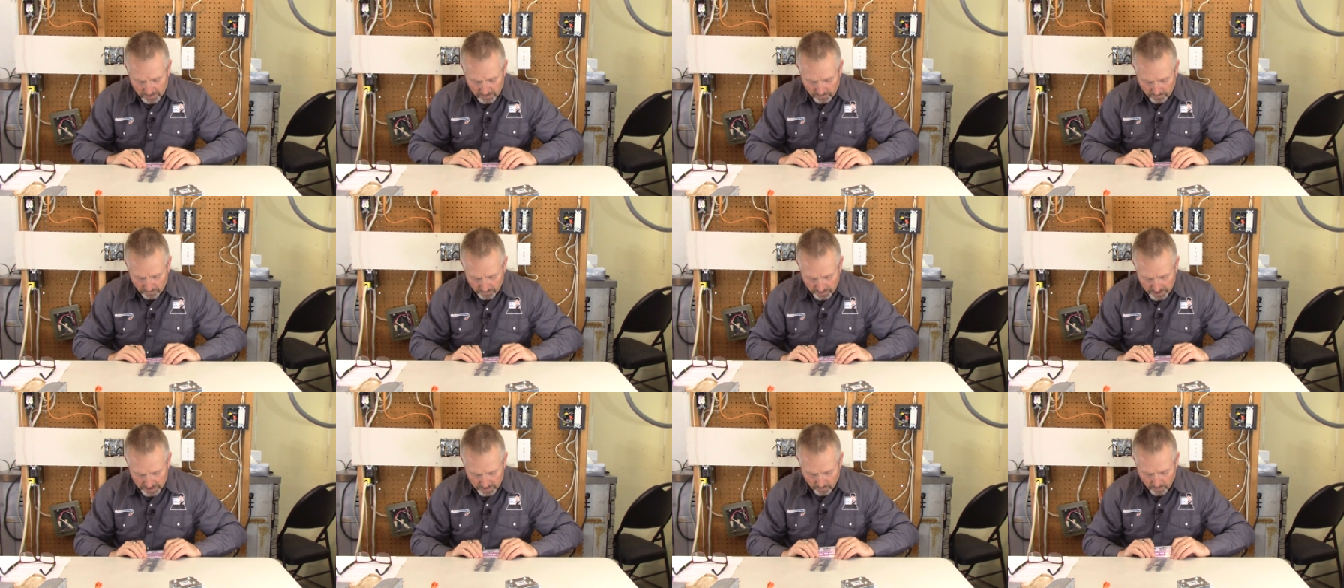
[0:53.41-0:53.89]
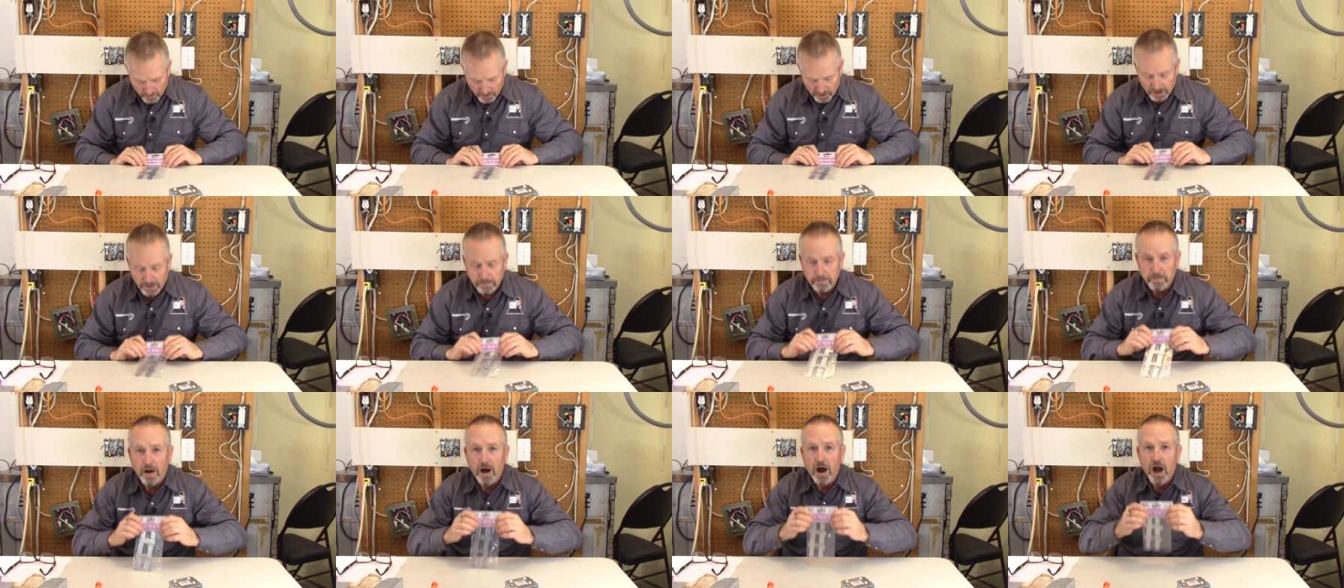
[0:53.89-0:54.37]

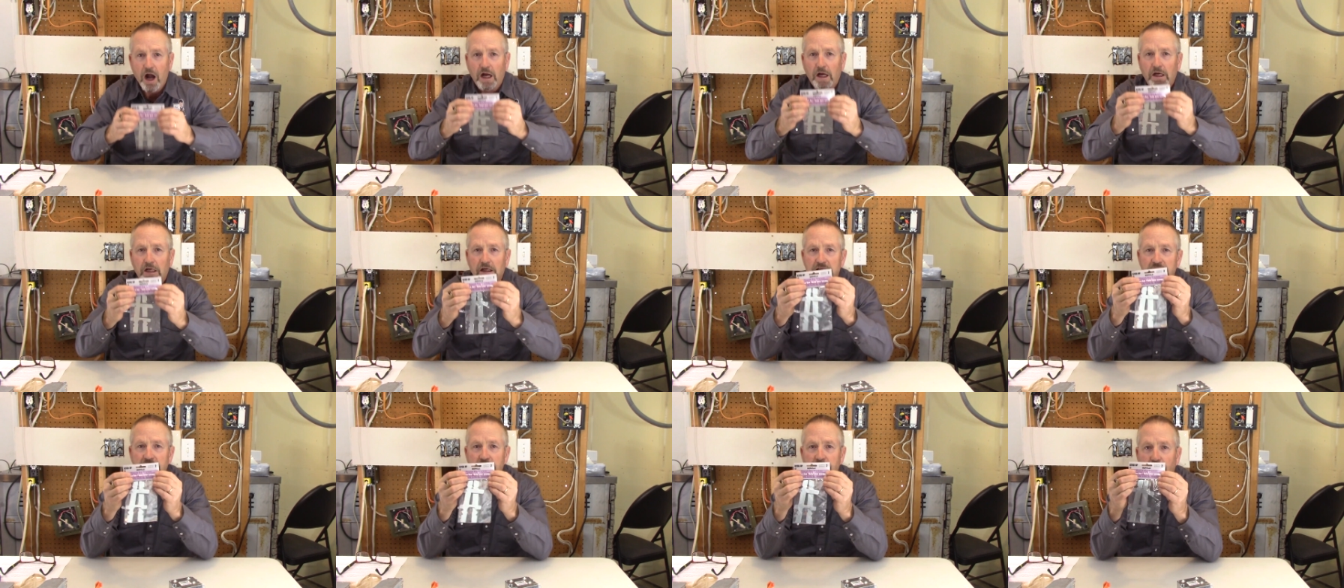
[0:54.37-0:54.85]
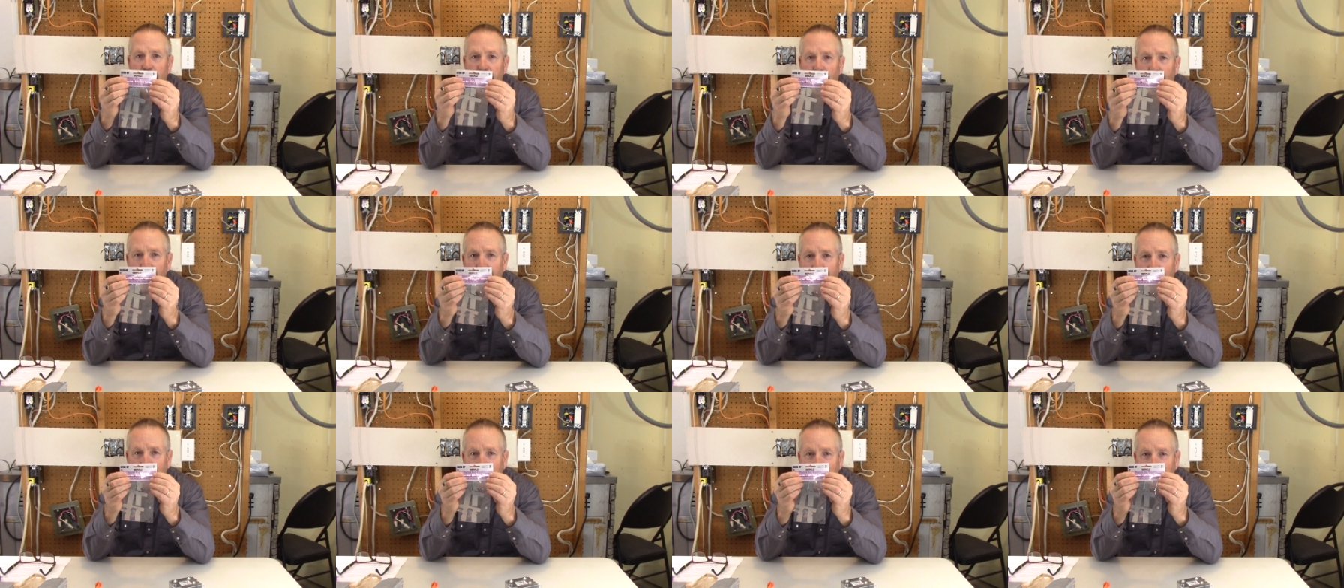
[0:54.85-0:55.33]
rework box
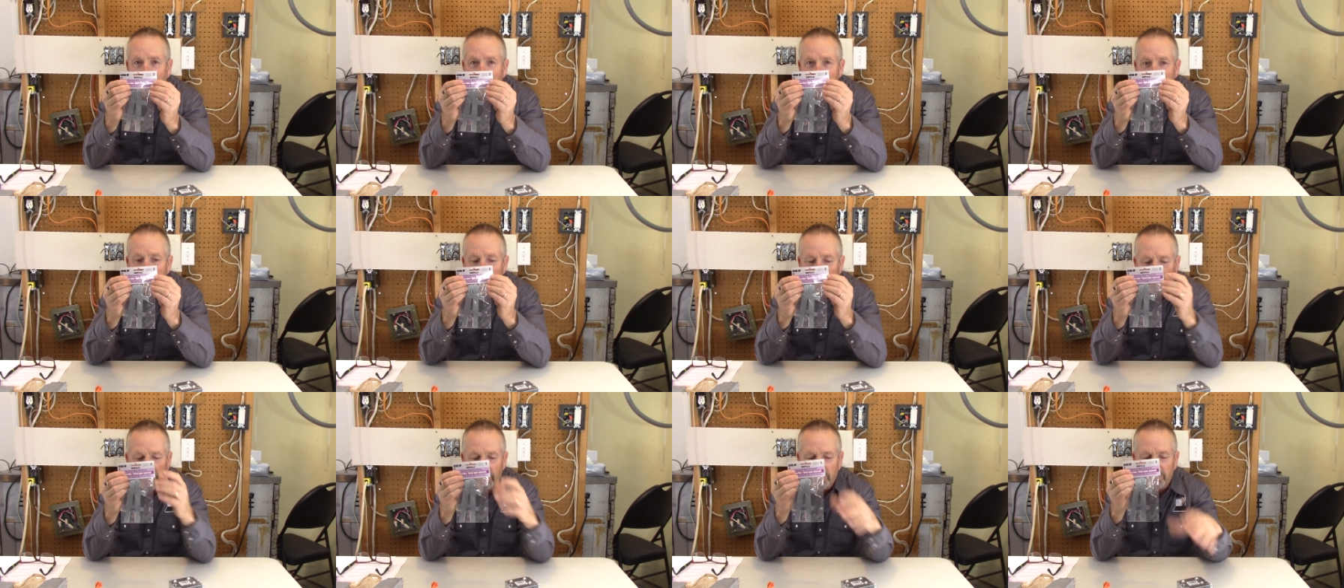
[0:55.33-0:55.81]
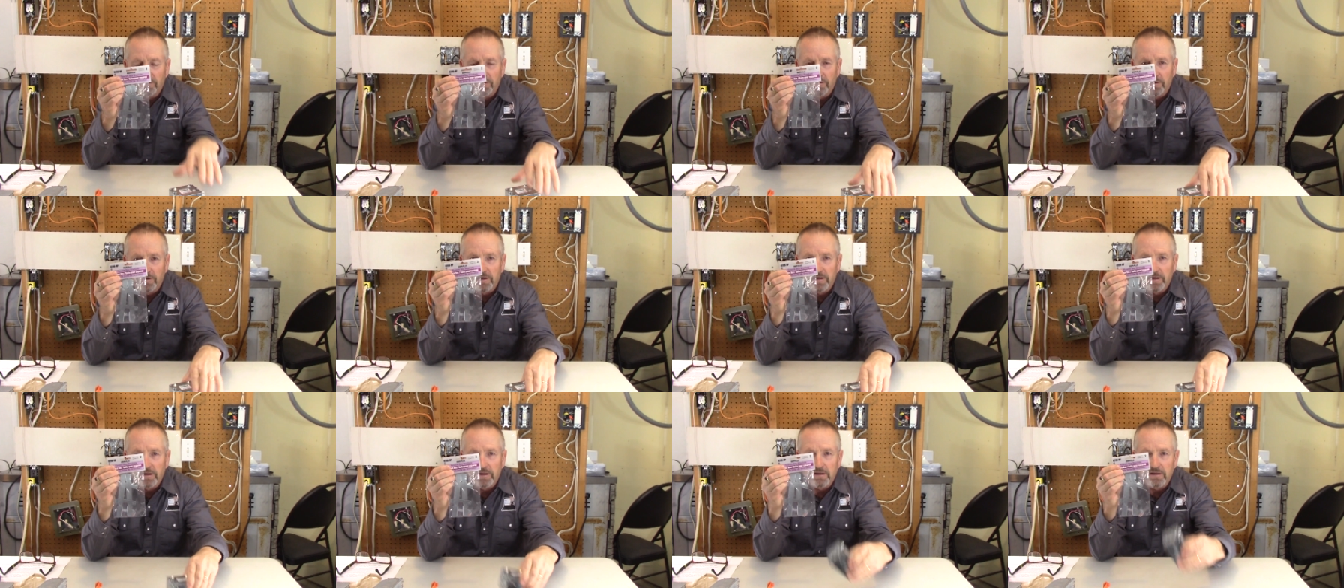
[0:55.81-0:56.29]
brackets for
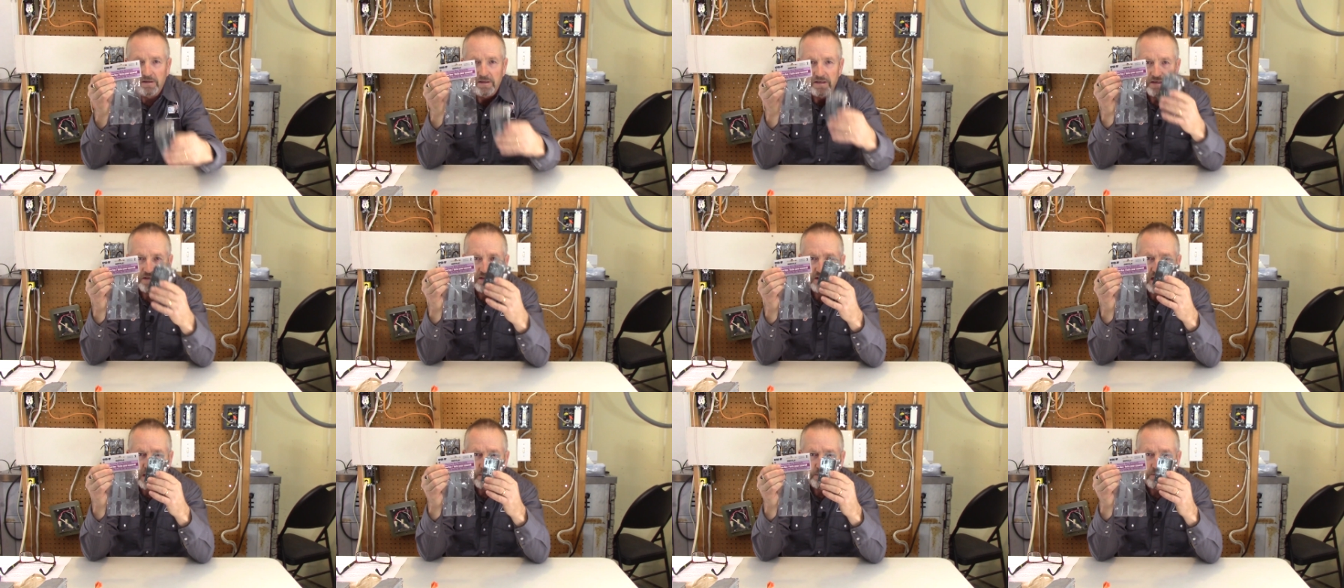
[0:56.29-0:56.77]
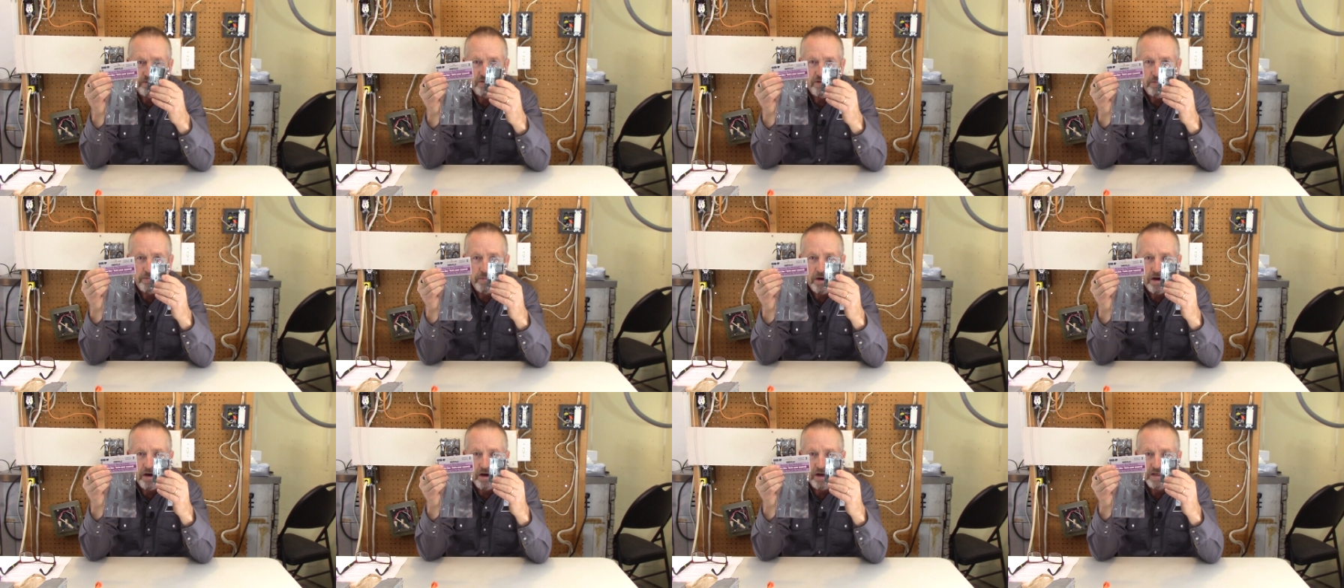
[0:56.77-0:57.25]
a, uh, this type of a
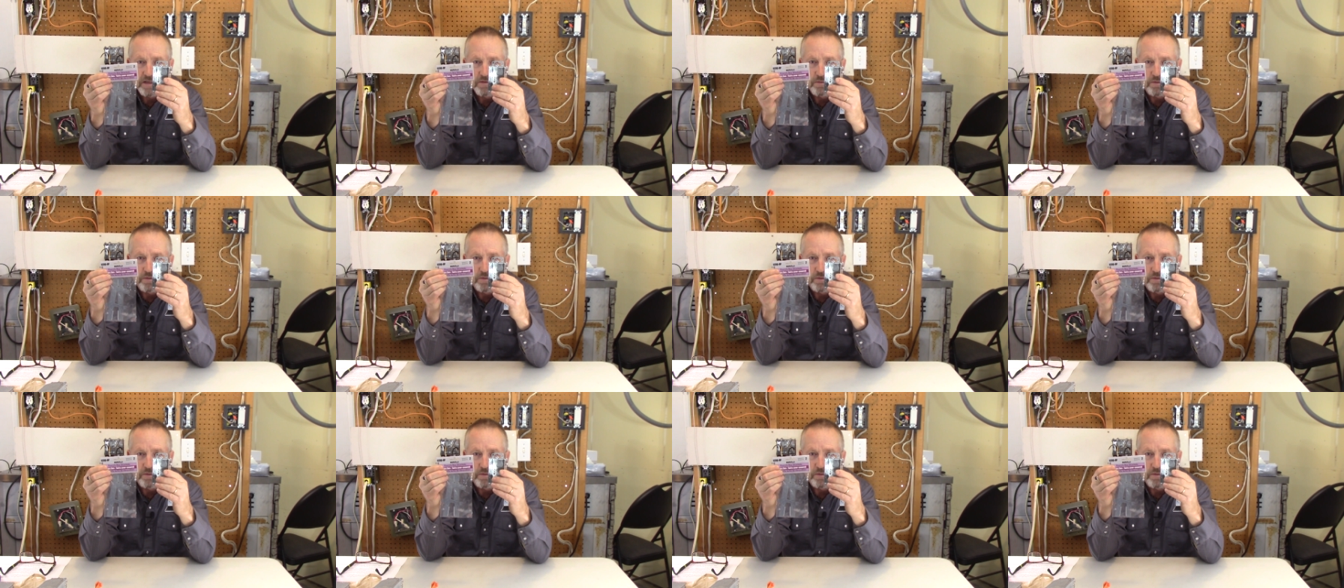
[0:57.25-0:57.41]
box